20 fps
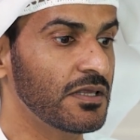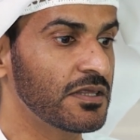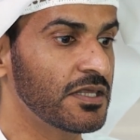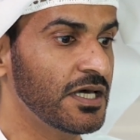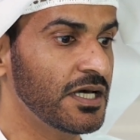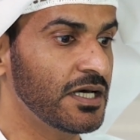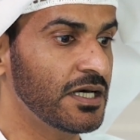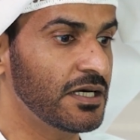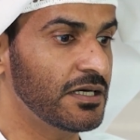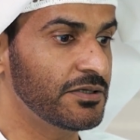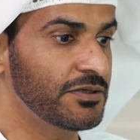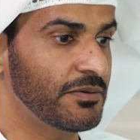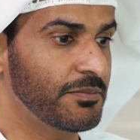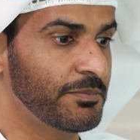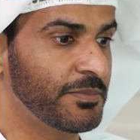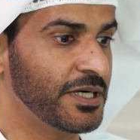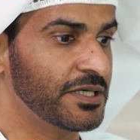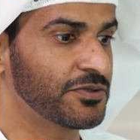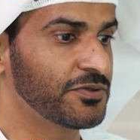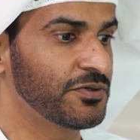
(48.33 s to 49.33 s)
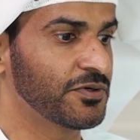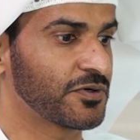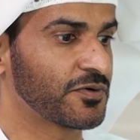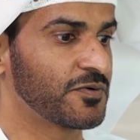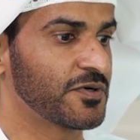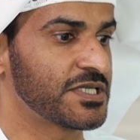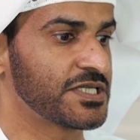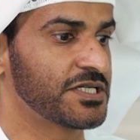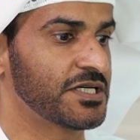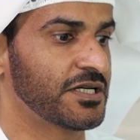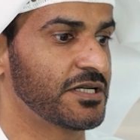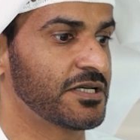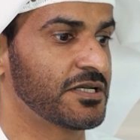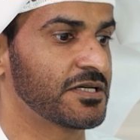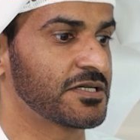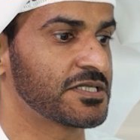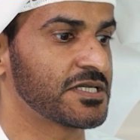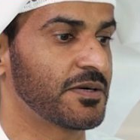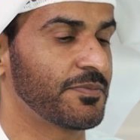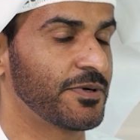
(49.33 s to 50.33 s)
the back to your question, an
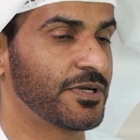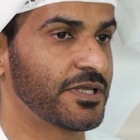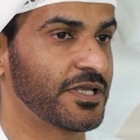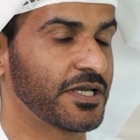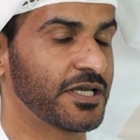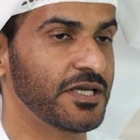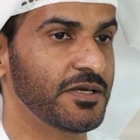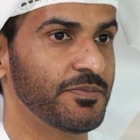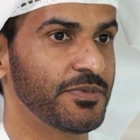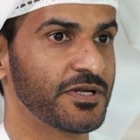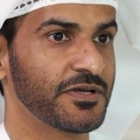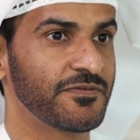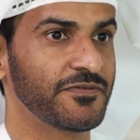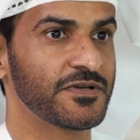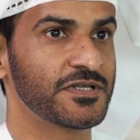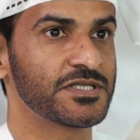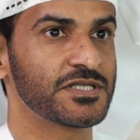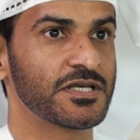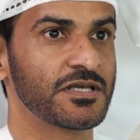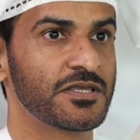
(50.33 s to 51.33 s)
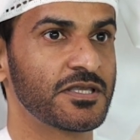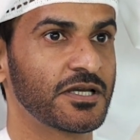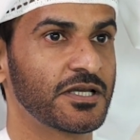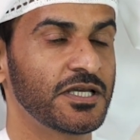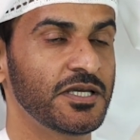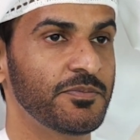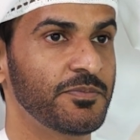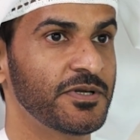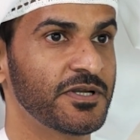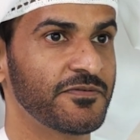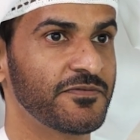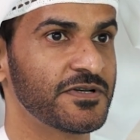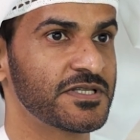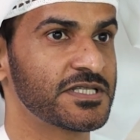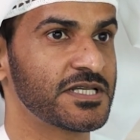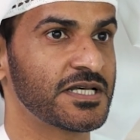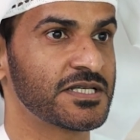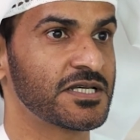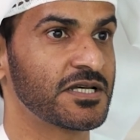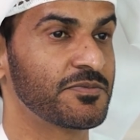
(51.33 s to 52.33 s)
example, the key benefits. The key
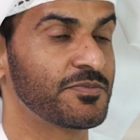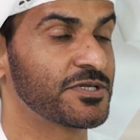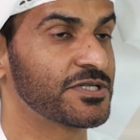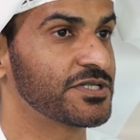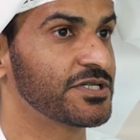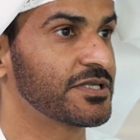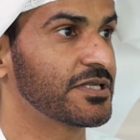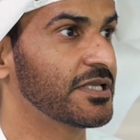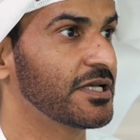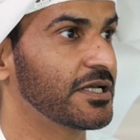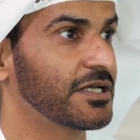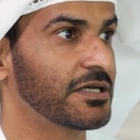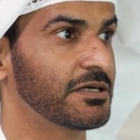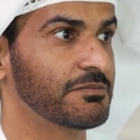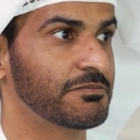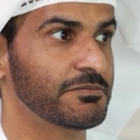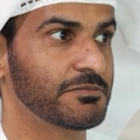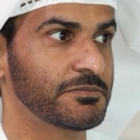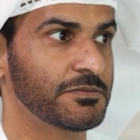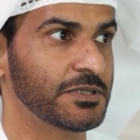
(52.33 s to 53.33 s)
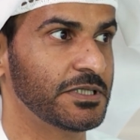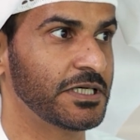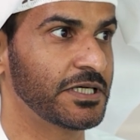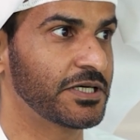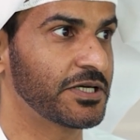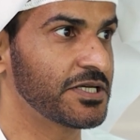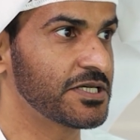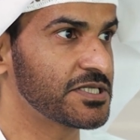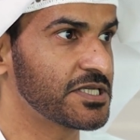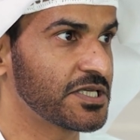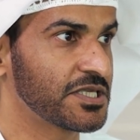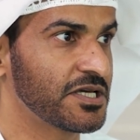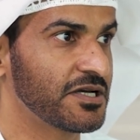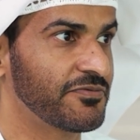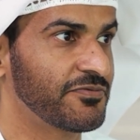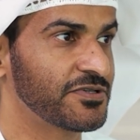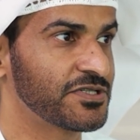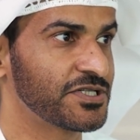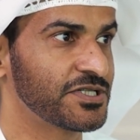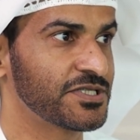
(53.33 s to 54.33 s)
benefits, as I mentioned, like increasing the
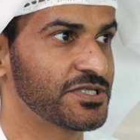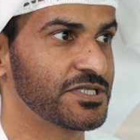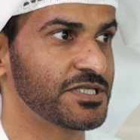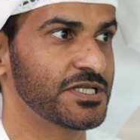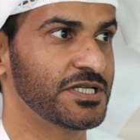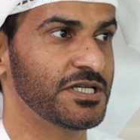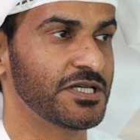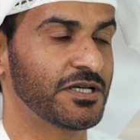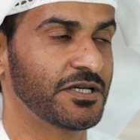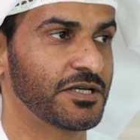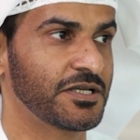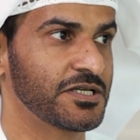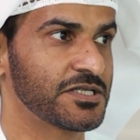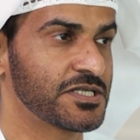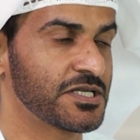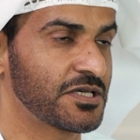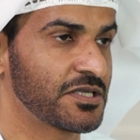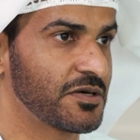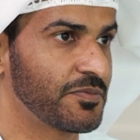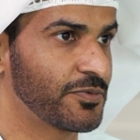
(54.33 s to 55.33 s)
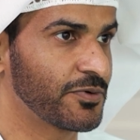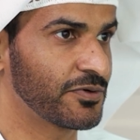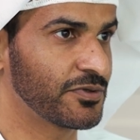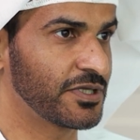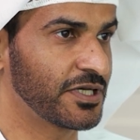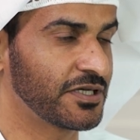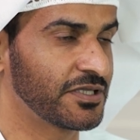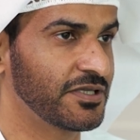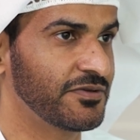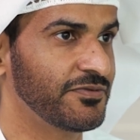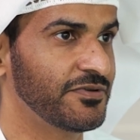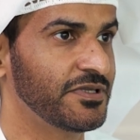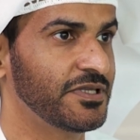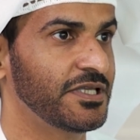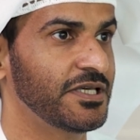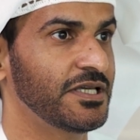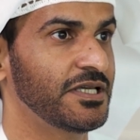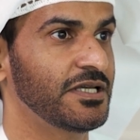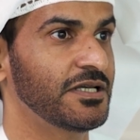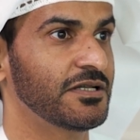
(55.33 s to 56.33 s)
efficiency, increasing the
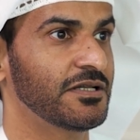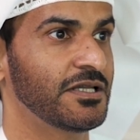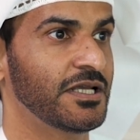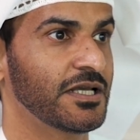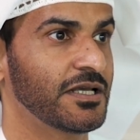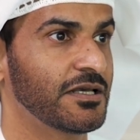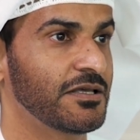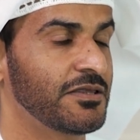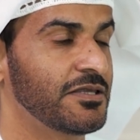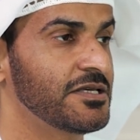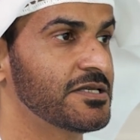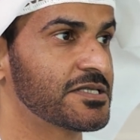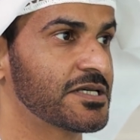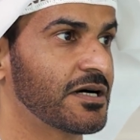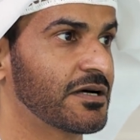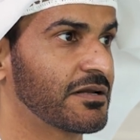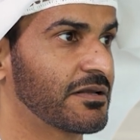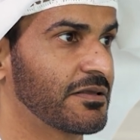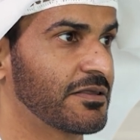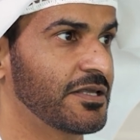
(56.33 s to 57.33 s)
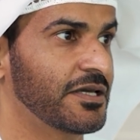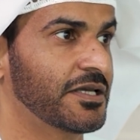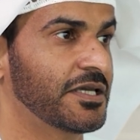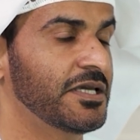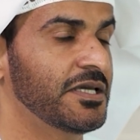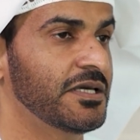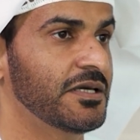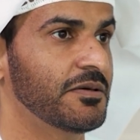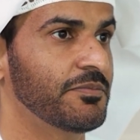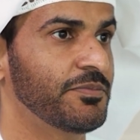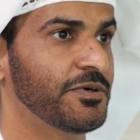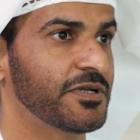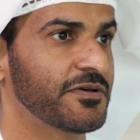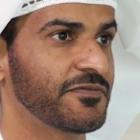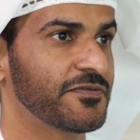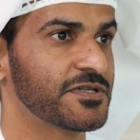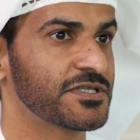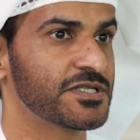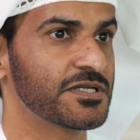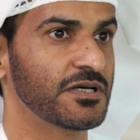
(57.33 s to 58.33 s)
productivity, like these are the key
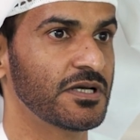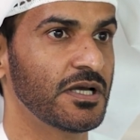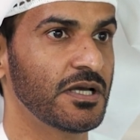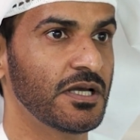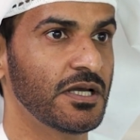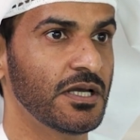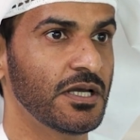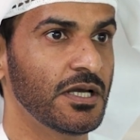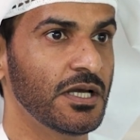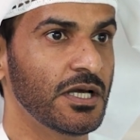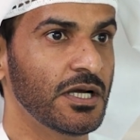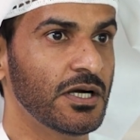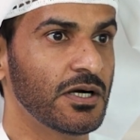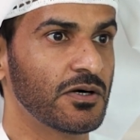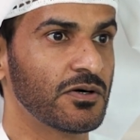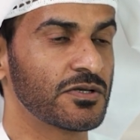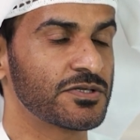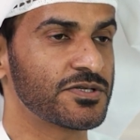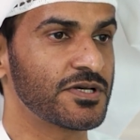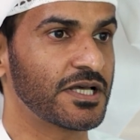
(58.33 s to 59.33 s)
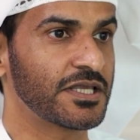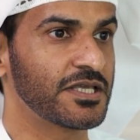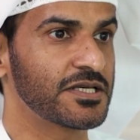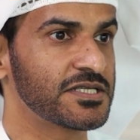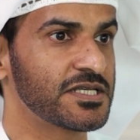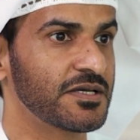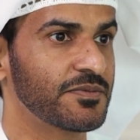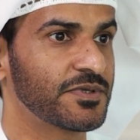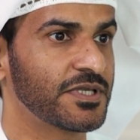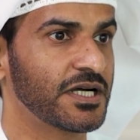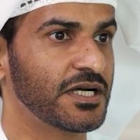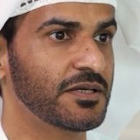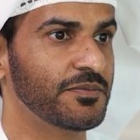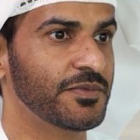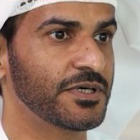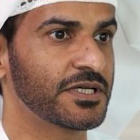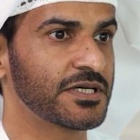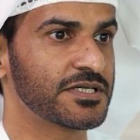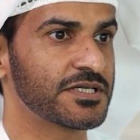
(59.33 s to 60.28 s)
benefits. Also at the same time, an